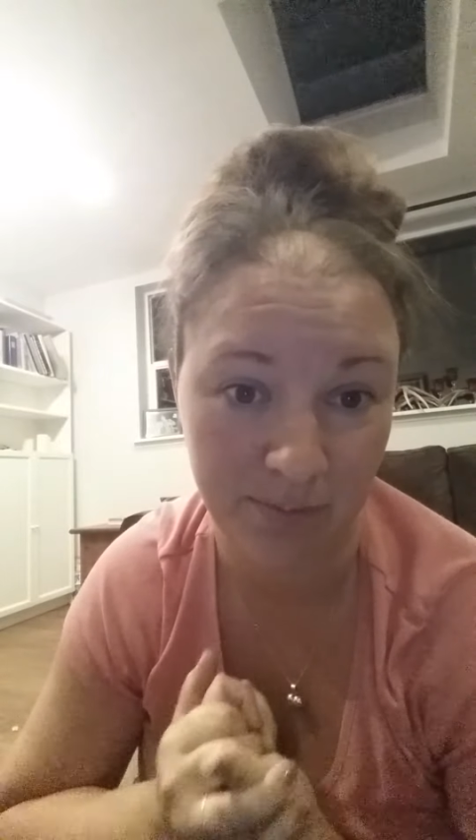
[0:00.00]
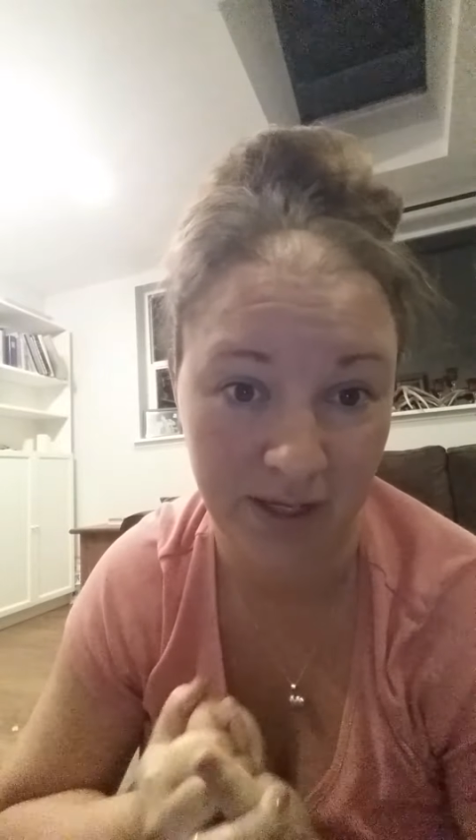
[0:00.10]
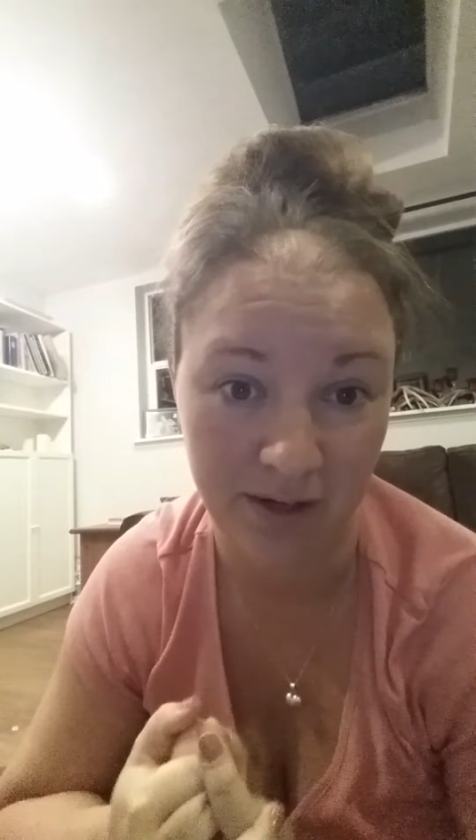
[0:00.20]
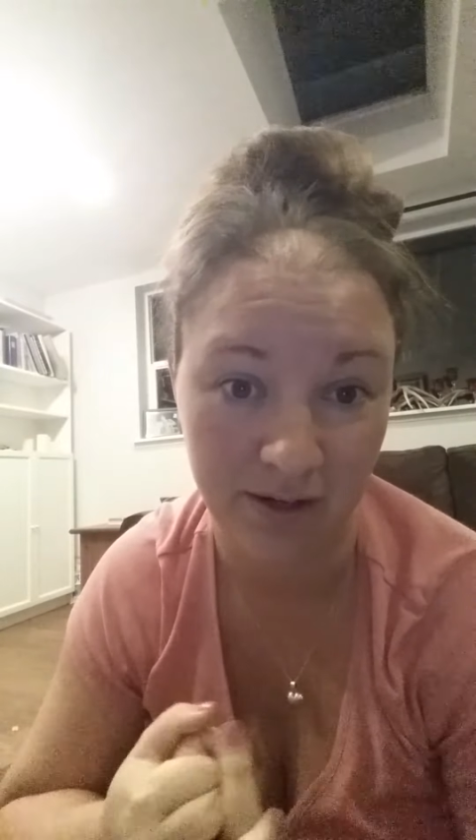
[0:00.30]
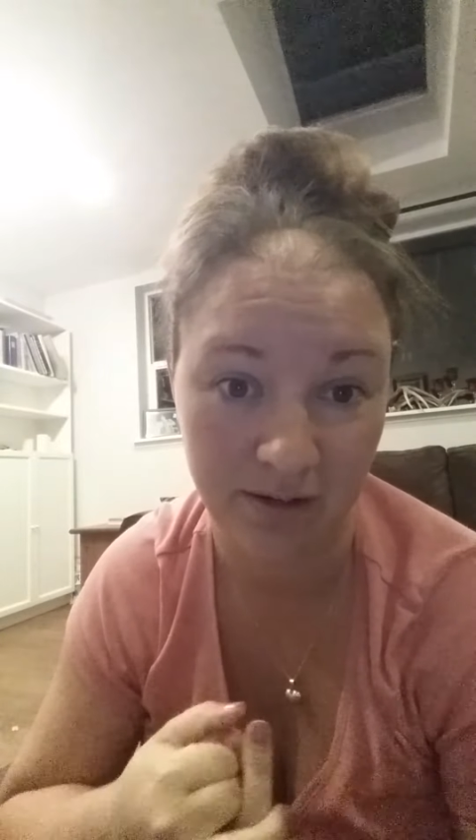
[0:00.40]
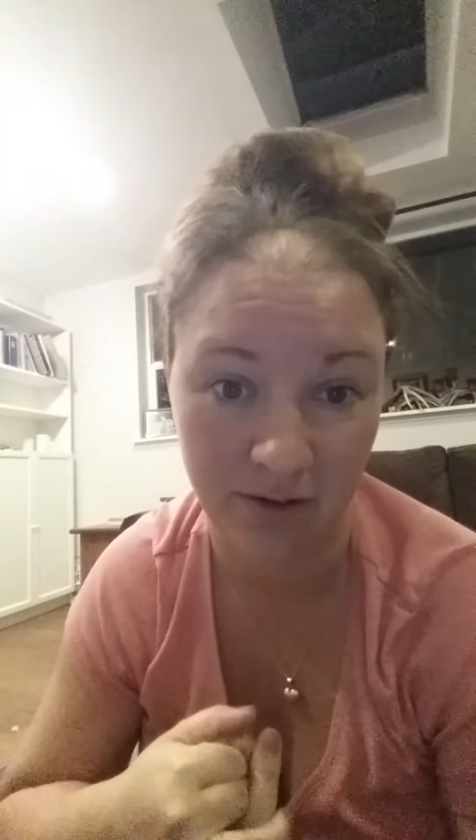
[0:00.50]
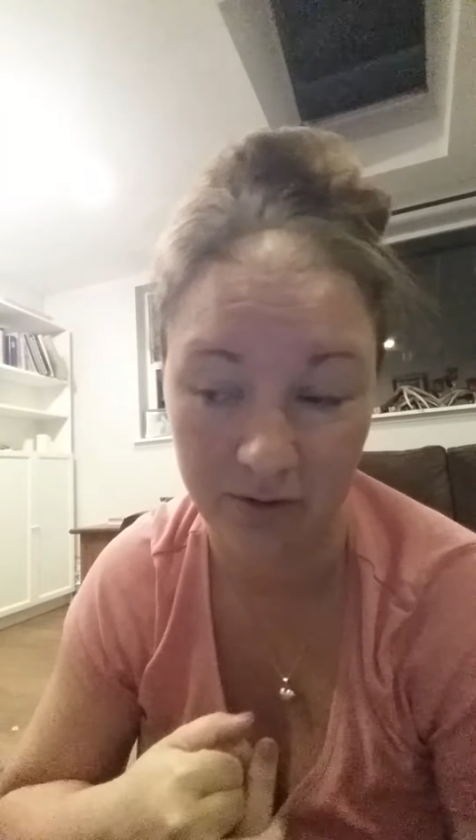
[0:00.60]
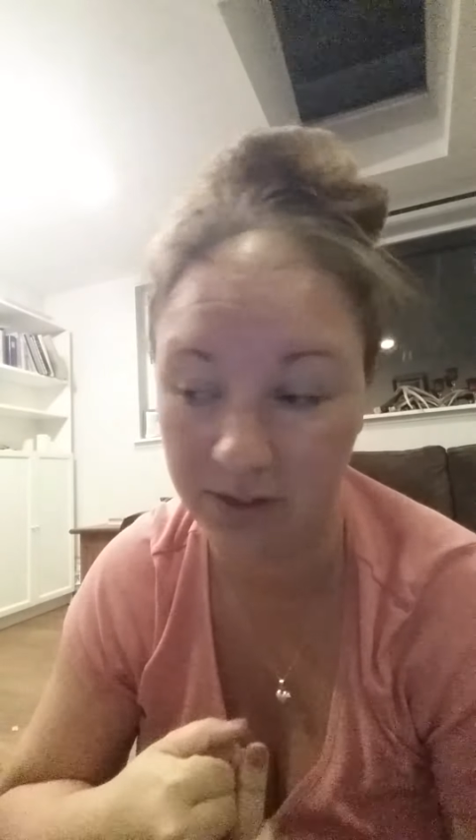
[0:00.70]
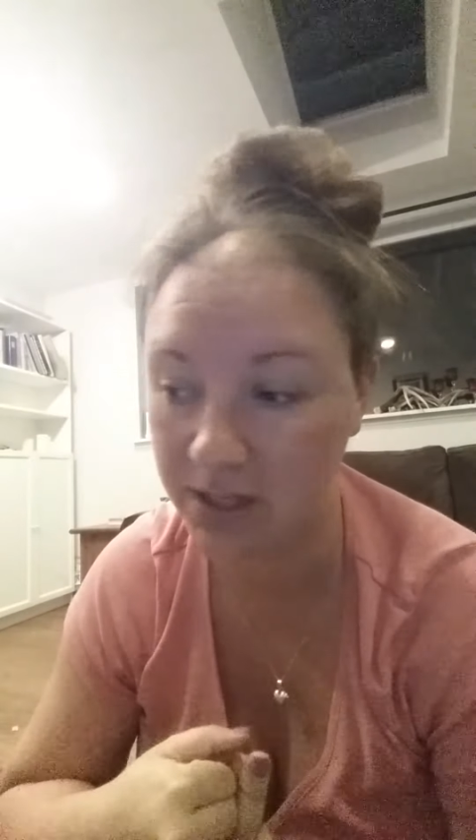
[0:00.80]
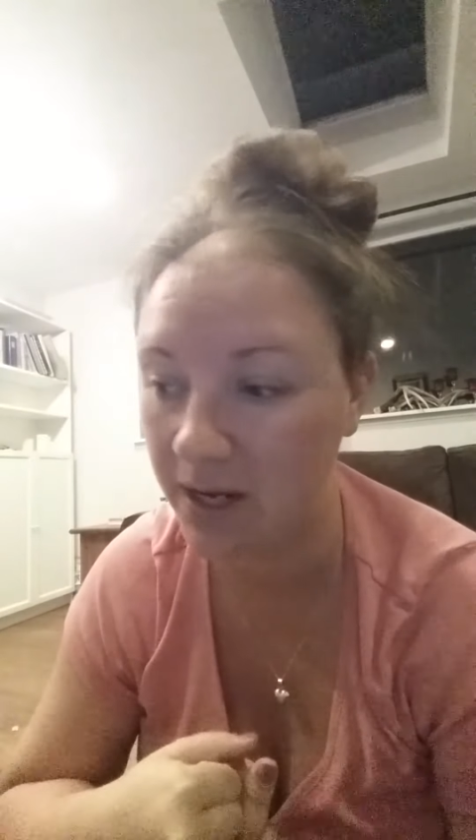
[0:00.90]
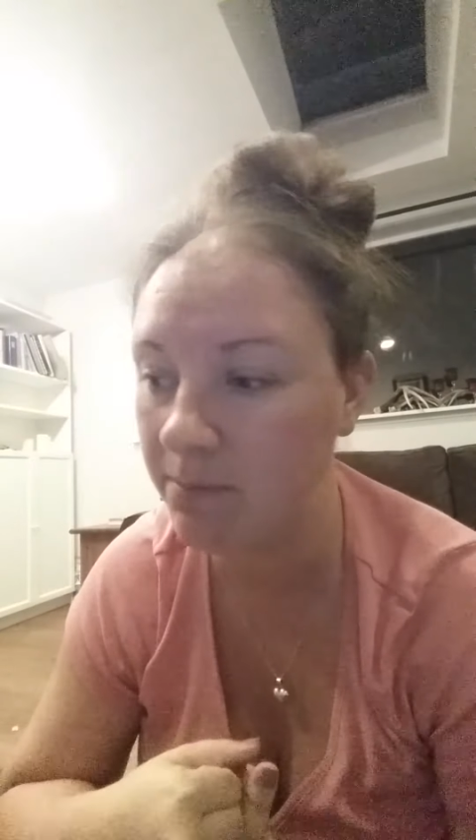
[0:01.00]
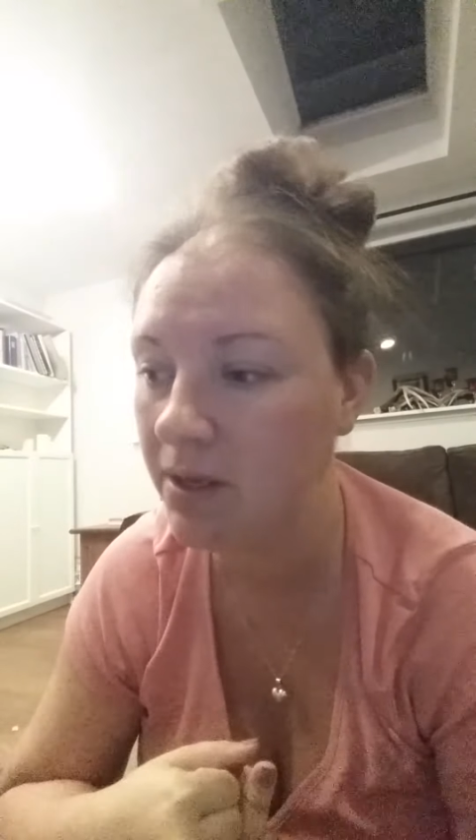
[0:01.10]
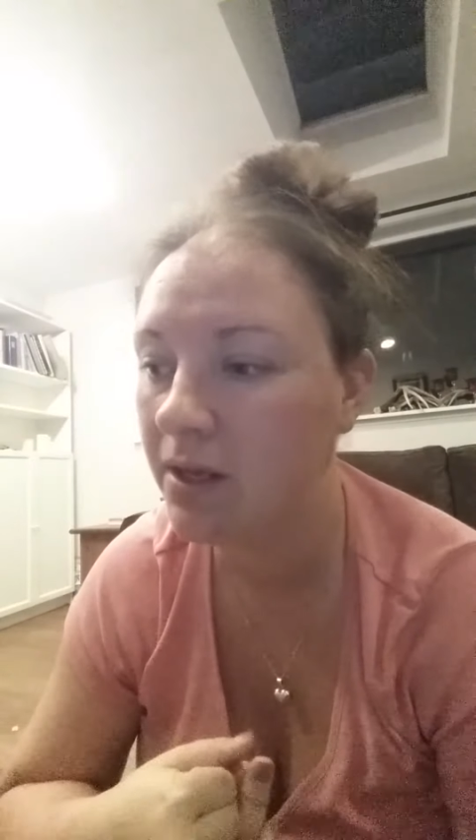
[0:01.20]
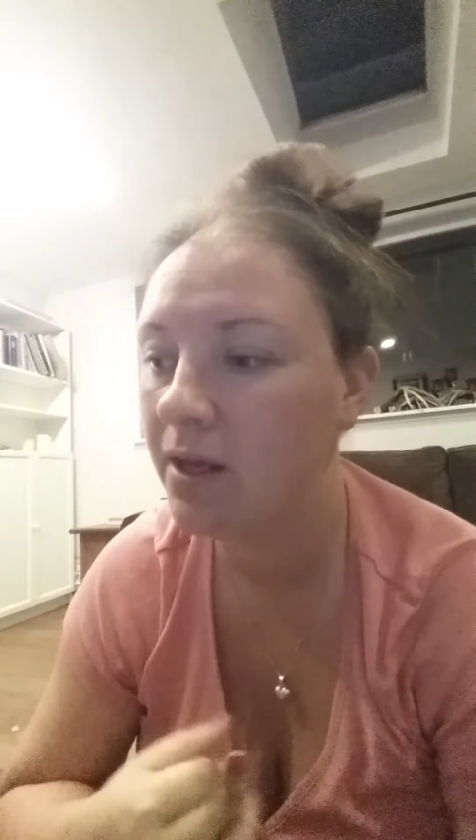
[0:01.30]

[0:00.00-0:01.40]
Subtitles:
my hair all the time.